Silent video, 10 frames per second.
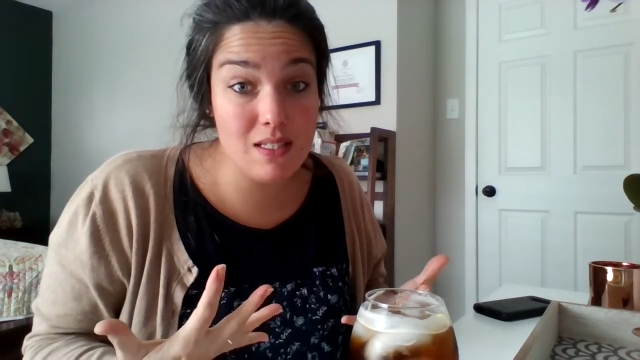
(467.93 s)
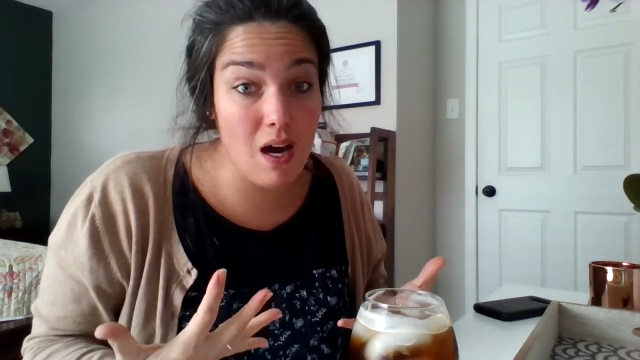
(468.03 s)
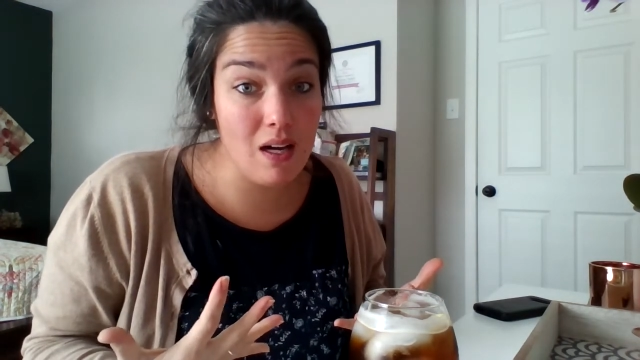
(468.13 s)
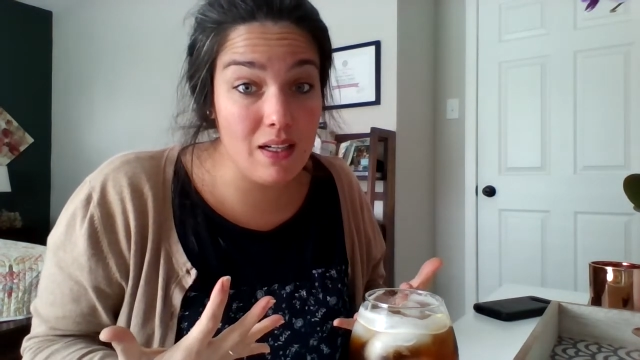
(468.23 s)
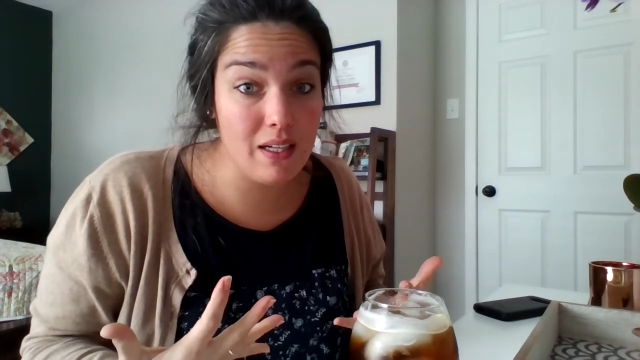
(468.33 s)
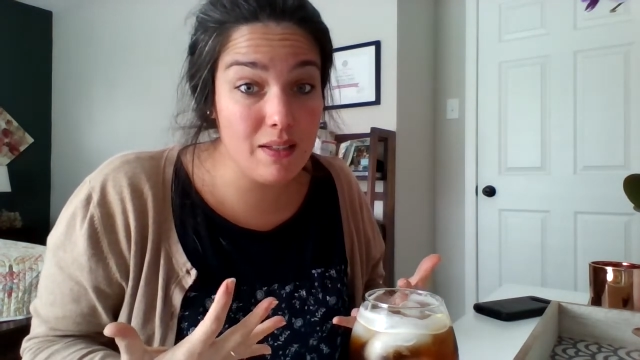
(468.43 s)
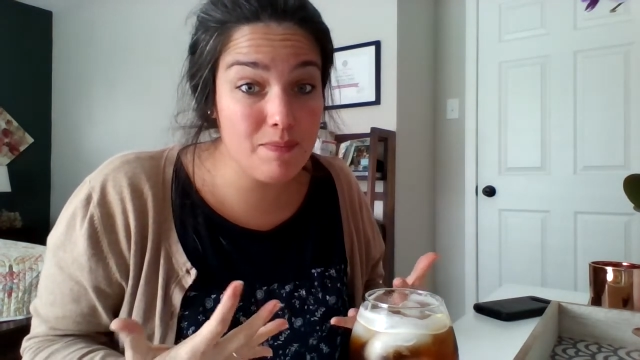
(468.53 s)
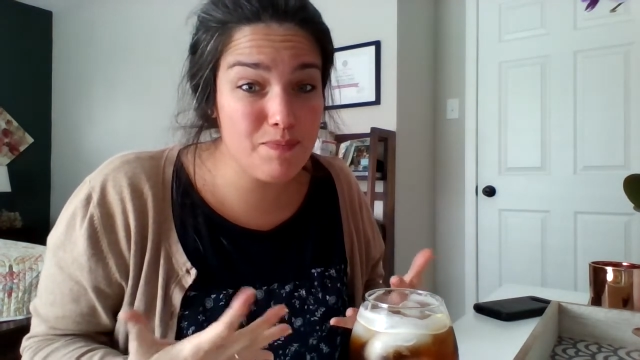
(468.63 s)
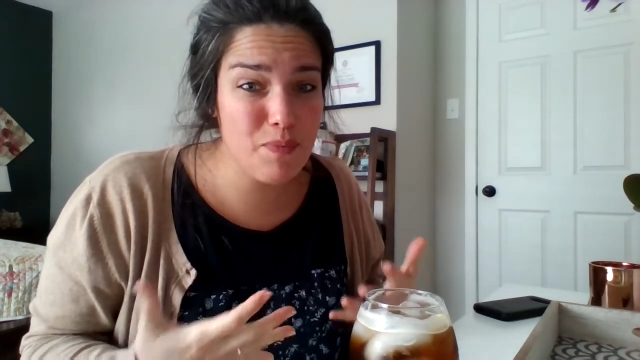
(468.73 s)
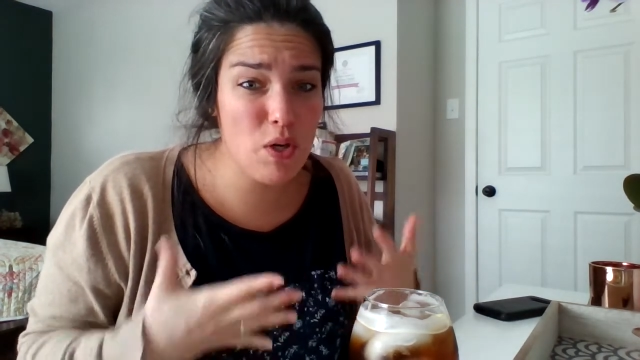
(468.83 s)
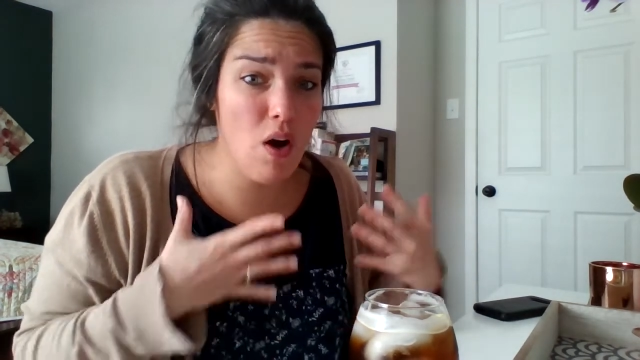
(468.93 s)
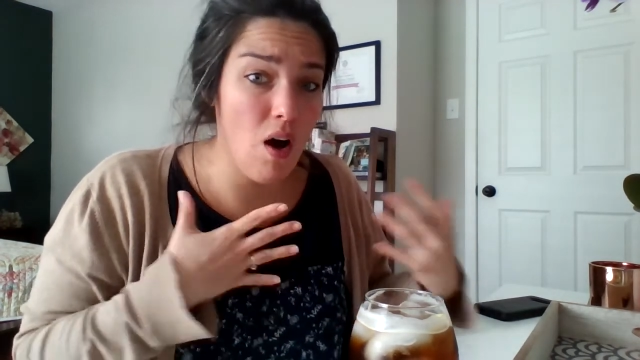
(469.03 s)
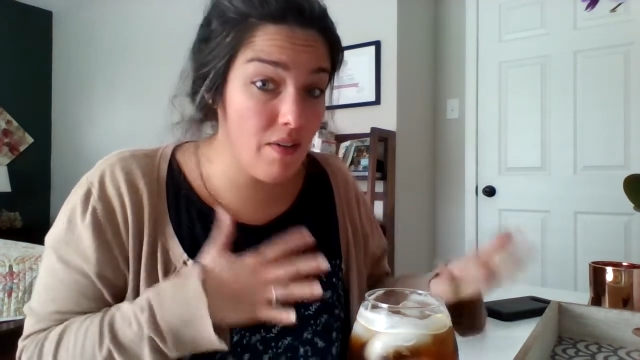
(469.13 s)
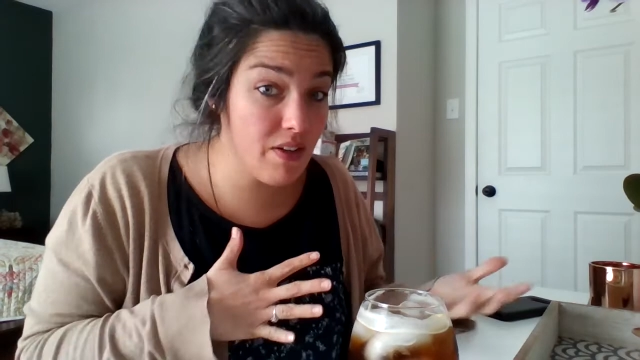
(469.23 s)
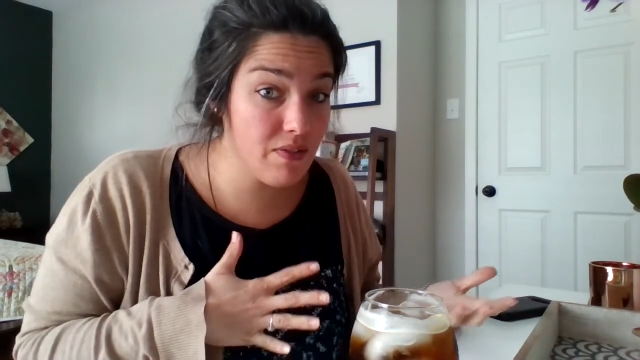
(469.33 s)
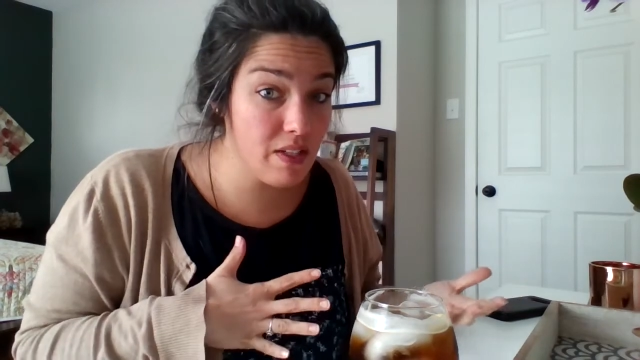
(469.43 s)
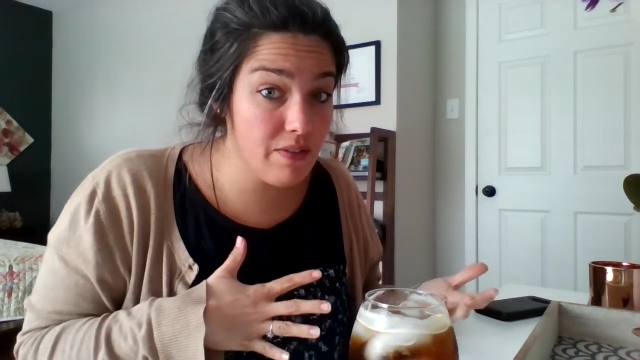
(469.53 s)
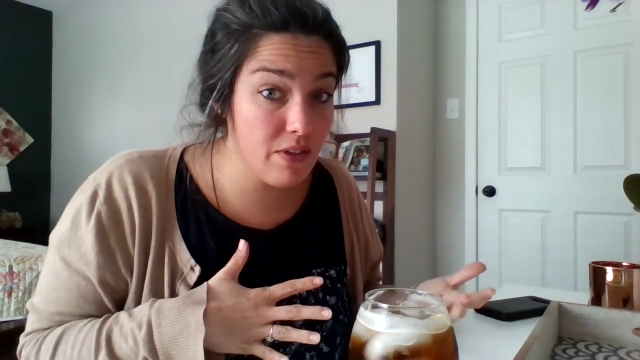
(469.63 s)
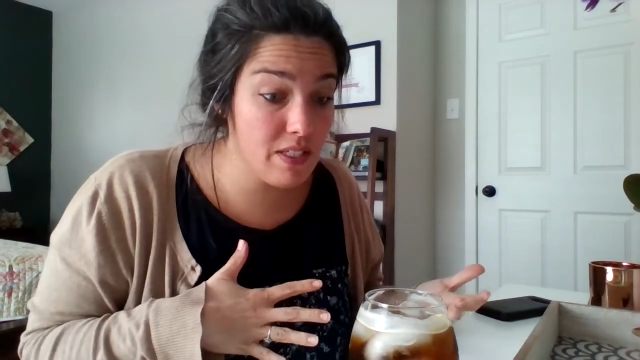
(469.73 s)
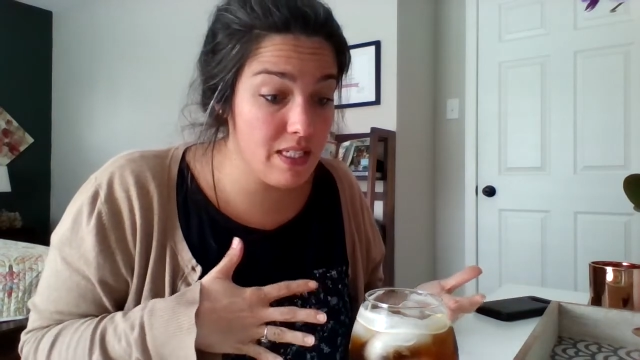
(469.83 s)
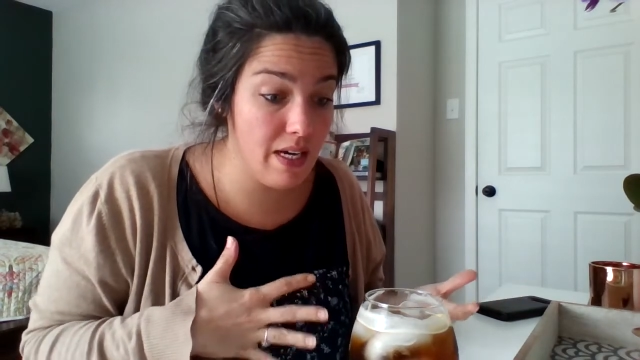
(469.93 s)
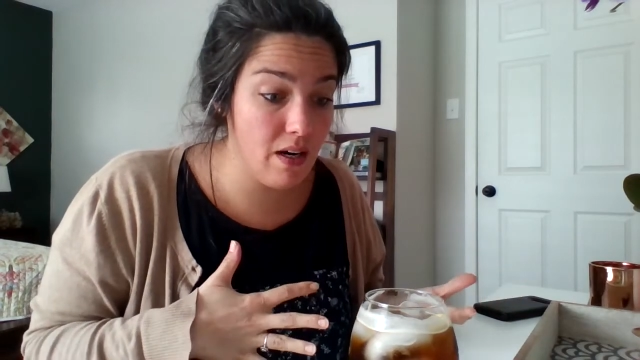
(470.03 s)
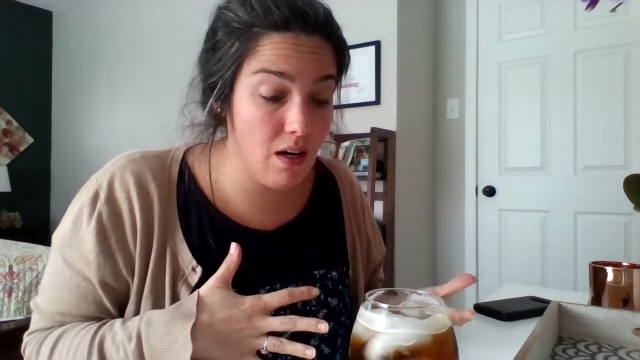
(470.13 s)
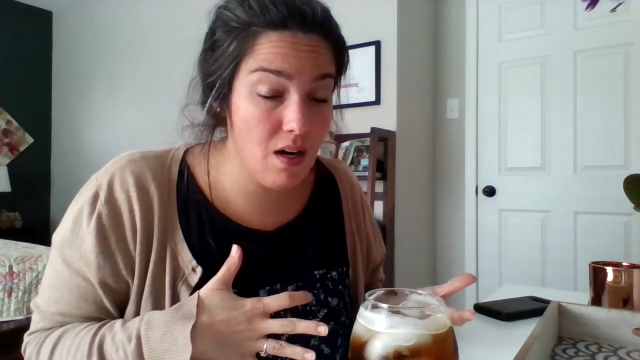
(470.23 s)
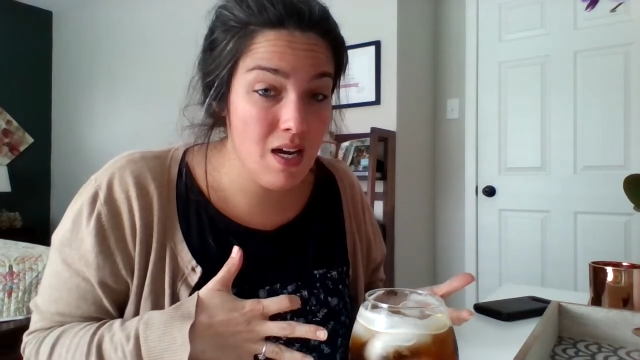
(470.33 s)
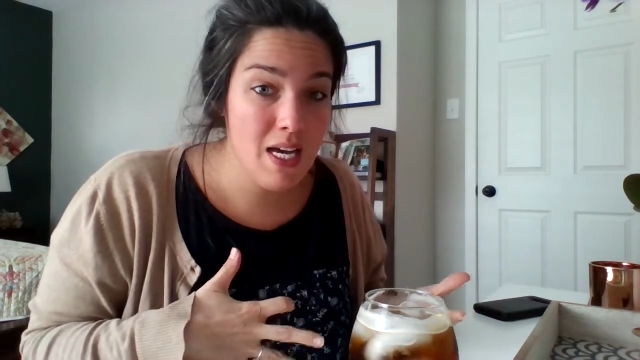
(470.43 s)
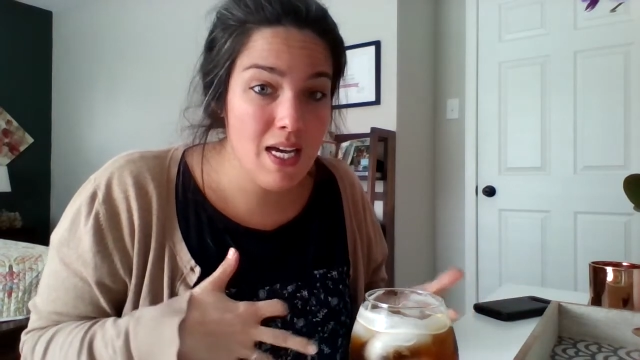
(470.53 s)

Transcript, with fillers: tonic. The coffee flavor is there.